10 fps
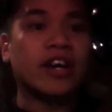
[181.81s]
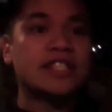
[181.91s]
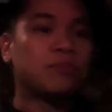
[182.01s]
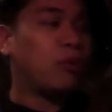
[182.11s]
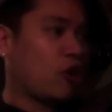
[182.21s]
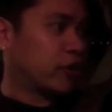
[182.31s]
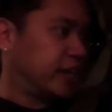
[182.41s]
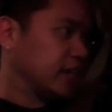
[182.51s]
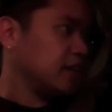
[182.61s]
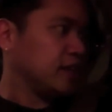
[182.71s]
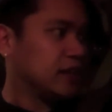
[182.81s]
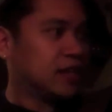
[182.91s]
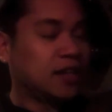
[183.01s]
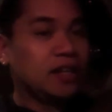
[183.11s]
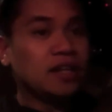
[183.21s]
is boring
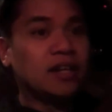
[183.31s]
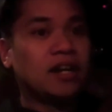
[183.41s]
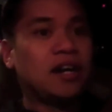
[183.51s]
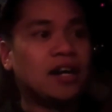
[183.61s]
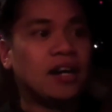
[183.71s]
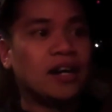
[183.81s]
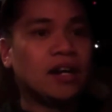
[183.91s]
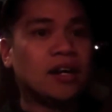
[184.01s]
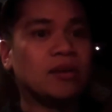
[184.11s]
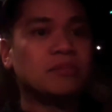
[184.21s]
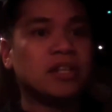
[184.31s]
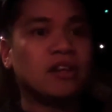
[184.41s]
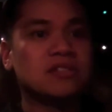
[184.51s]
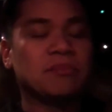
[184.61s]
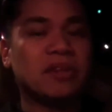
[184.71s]
um you
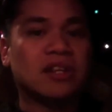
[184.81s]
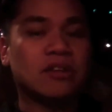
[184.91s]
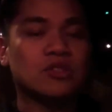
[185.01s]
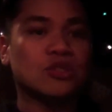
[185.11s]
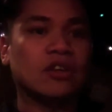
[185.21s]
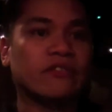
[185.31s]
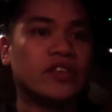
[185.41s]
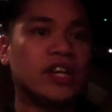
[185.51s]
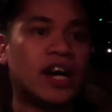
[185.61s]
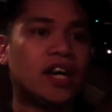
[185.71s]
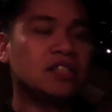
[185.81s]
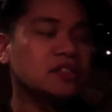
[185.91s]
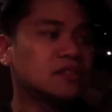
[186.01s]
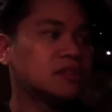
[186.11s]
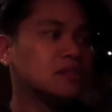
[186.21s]
know something a little short for you
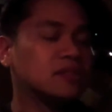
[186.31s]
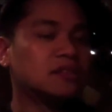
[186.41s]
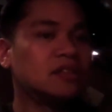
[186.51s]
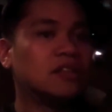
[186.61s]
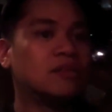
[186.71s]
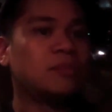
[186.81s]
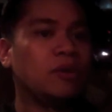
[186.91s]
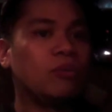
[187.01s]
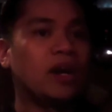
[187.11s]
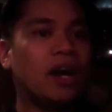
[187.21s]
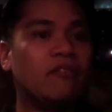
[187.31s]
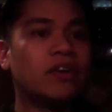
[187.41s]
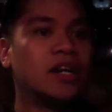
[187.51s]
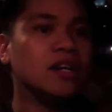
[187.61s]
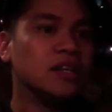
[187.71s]
guys you know but
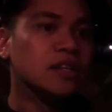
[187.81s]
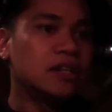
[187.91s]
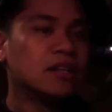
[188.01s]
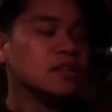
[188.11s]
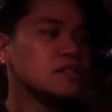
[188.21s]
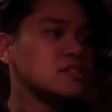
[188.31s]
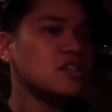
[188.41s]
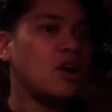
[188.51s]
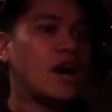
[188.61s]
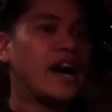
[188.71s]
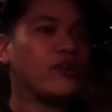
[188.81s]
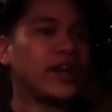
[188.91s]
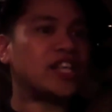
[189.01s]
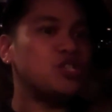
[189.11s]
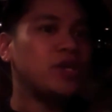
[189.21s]
whatever so I'll
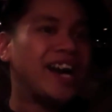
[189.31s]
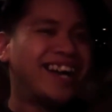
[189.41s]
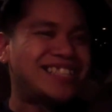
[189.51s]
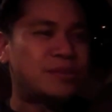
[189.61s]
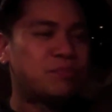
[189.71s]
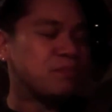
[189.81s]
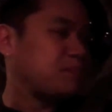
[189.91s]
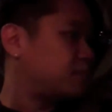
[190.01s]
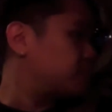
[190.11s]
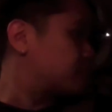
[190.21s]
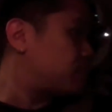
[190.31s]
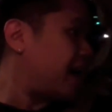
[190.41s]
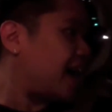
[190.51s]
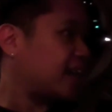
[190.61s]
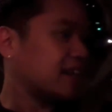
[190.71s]
catch you guys
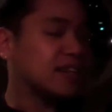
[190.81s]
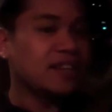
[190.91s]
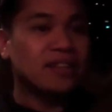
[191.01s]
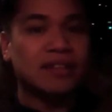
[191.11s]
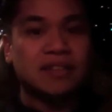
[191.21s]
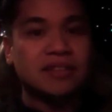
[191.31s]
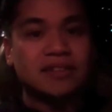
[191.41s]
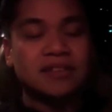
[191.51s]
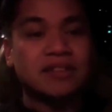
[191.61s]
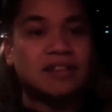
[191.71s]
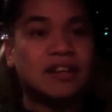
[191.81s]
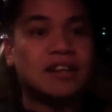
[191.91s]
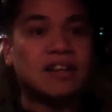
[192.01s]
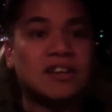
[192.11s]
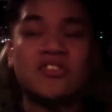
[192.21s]
back
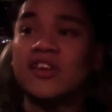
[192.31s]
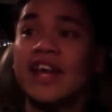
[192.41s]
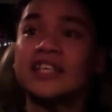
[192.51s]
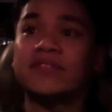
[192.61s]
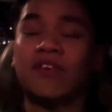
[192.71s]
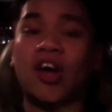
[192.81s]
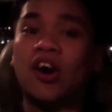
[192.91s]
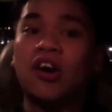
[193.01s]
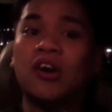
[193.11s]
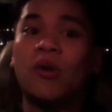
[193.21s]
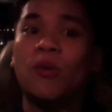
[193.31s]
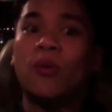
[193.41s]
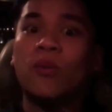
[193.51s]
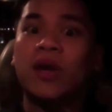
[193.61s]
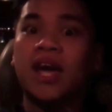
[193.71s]
on the next vlog
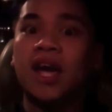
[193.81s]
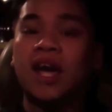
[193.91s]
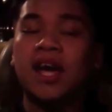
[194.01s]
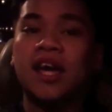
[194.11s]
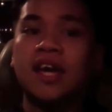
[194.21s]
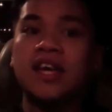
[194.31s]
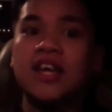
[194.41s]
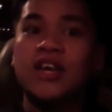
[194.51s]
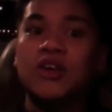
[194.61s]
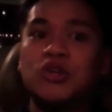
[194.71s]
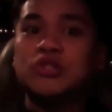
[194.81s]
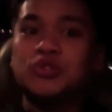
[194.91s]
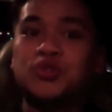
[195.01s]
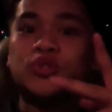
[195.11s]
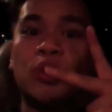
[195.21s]
okay
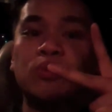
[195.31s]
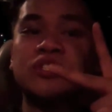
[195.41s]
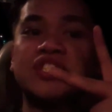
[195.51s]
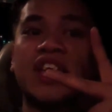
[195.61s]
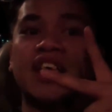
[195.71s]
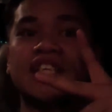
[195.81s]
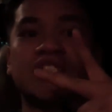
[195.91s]
deuces